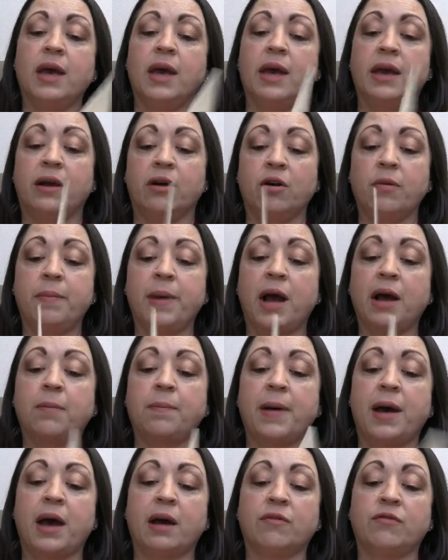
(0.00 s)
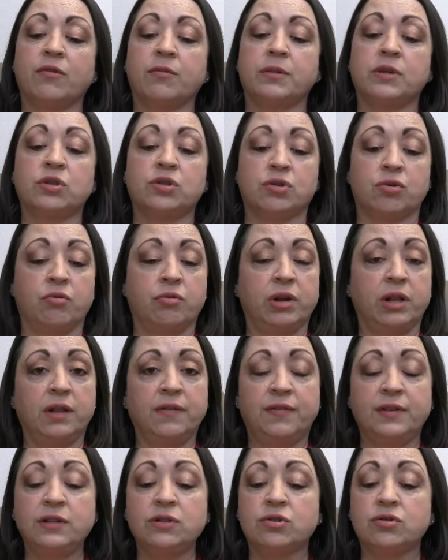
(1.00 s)
hang her backpack from the stone
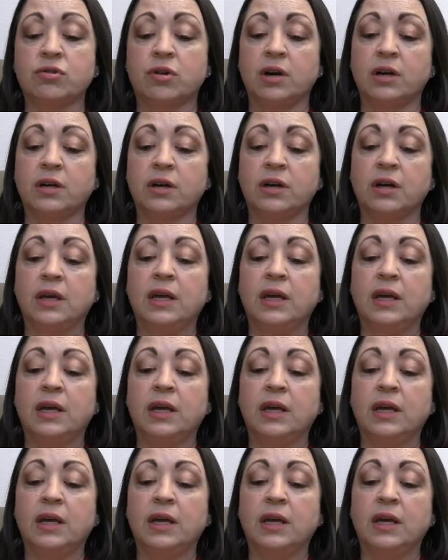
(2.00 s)
elephant's trunk,